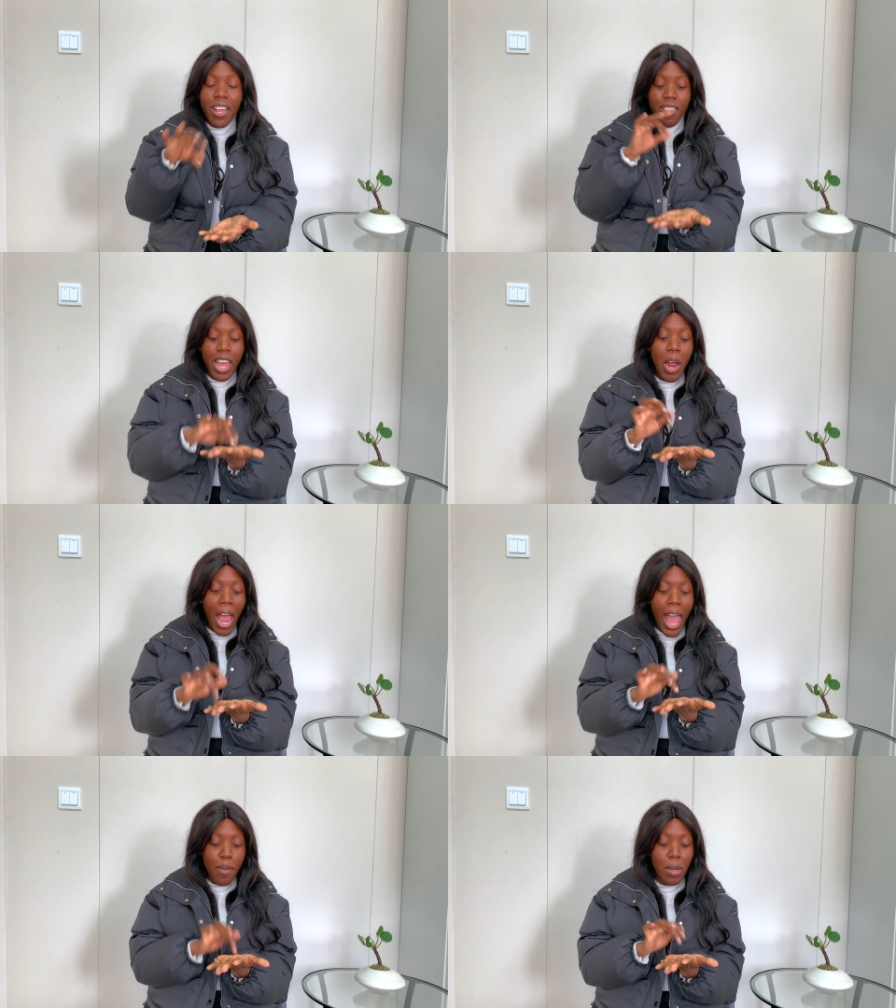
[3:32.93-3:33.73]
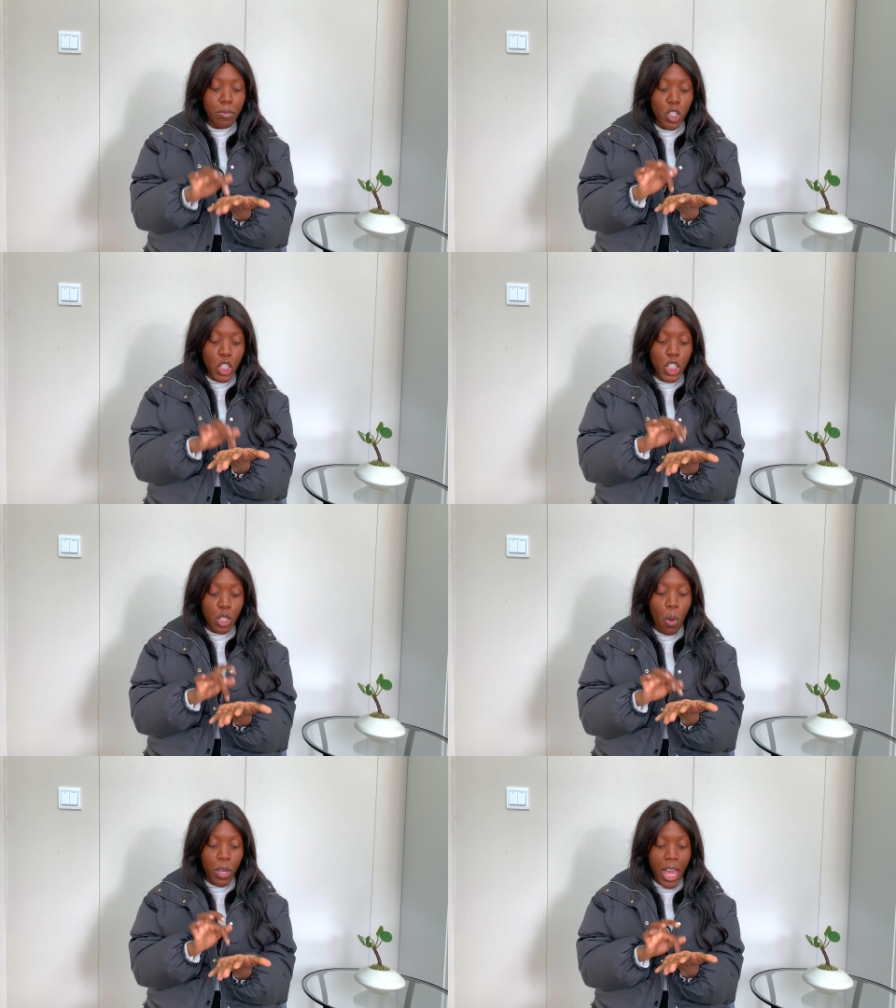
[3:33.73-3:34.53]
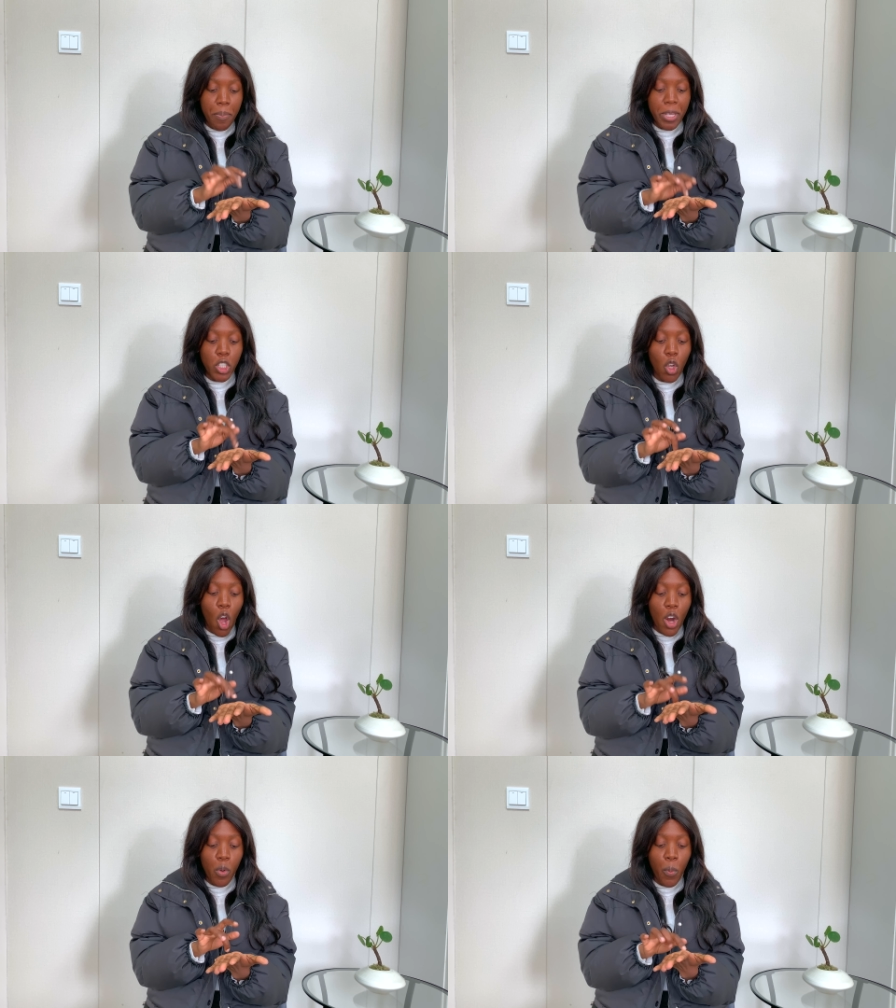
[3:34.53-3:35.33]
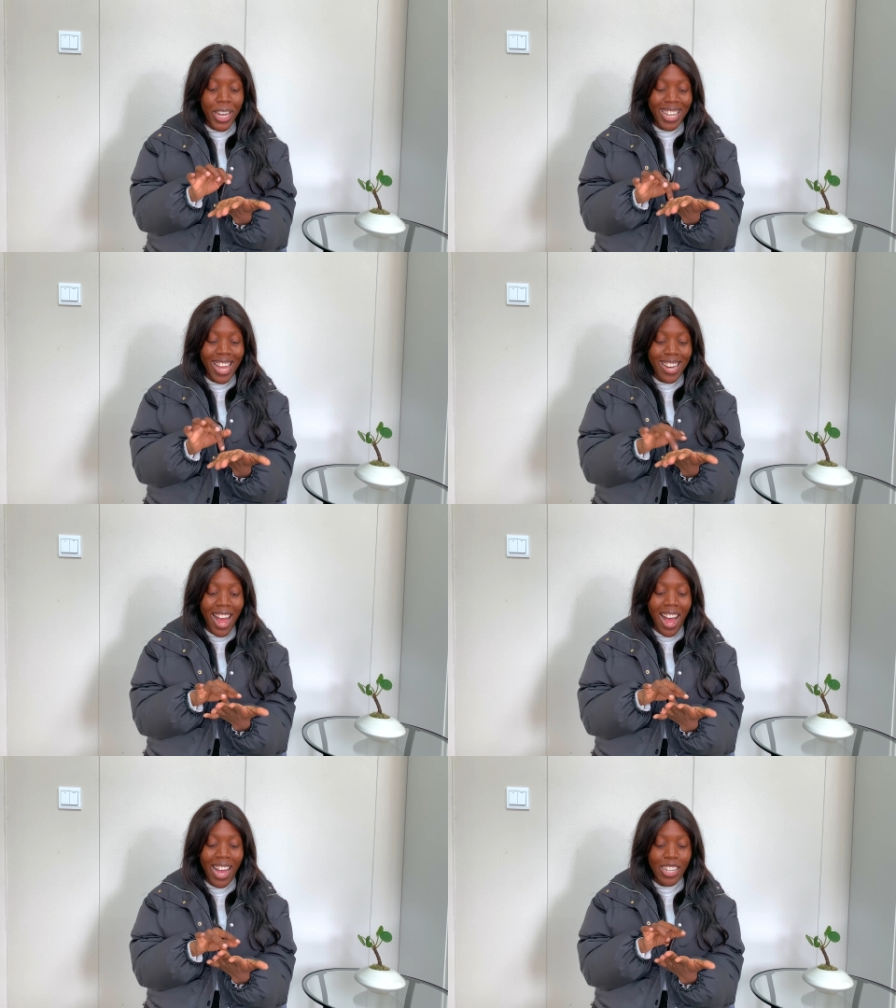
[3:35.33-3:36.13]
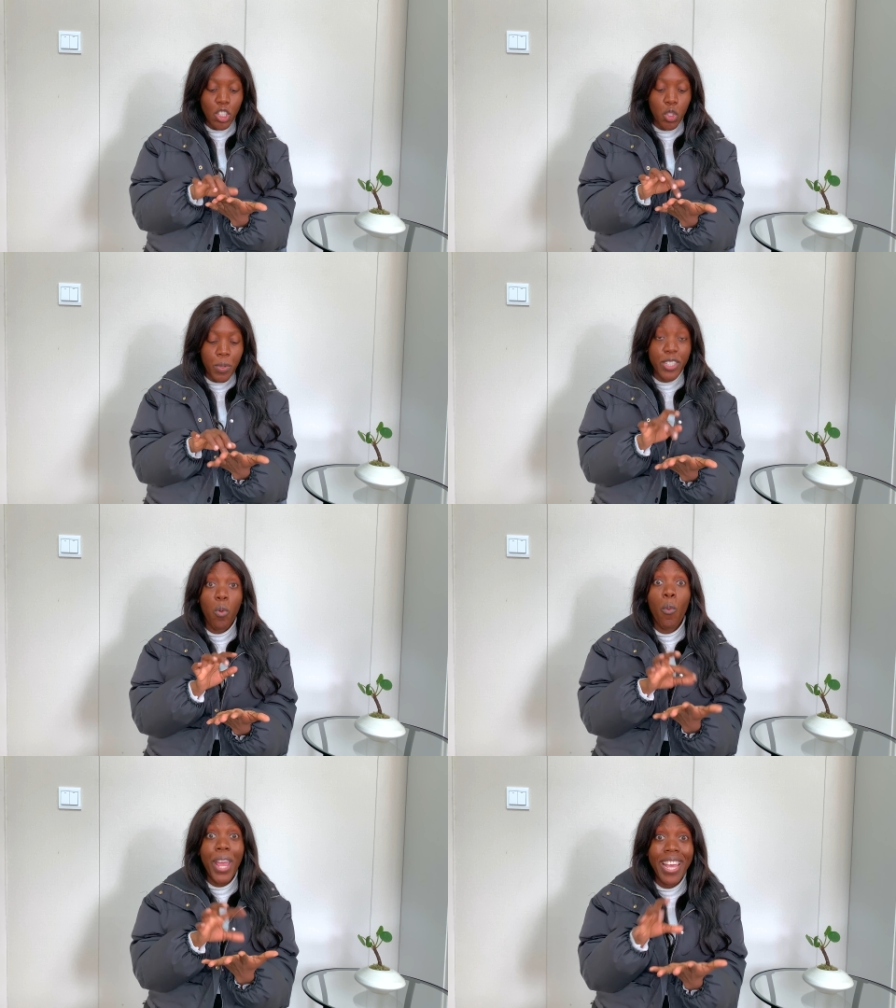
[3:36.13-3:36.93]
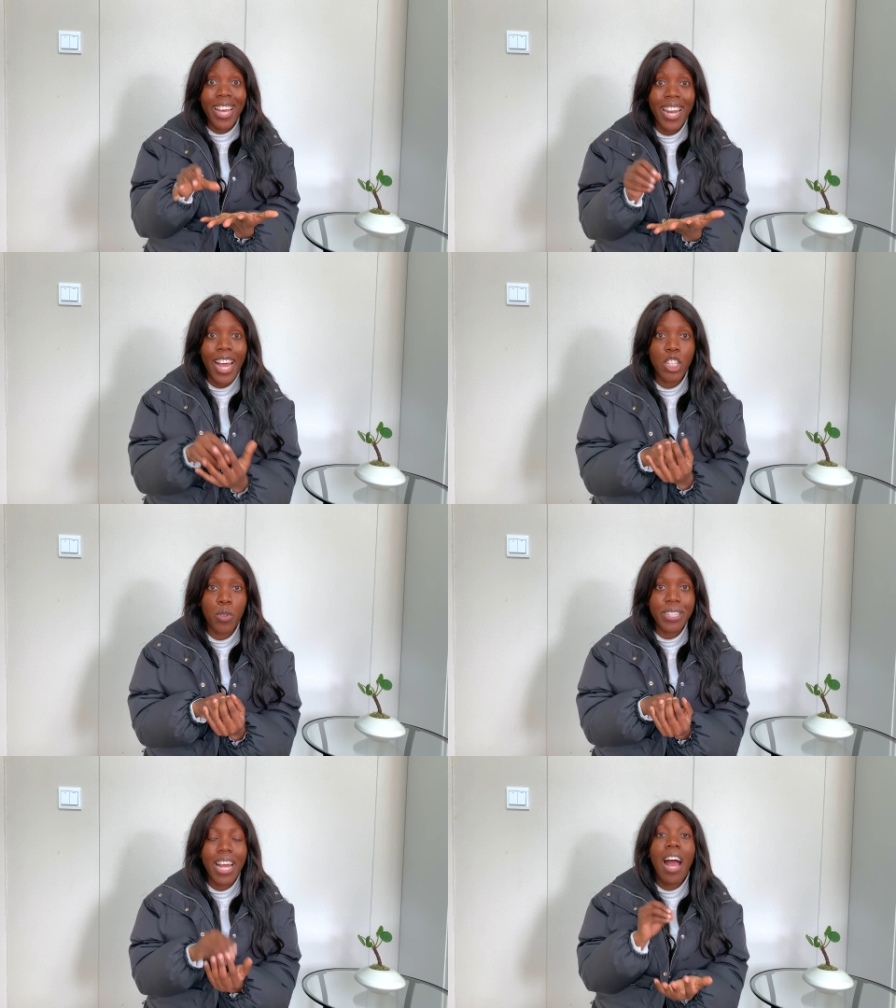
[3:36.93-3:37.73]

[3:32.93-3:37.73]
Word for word: there I am, I'm searching, okay, P C R, when can I do it, where can I do it?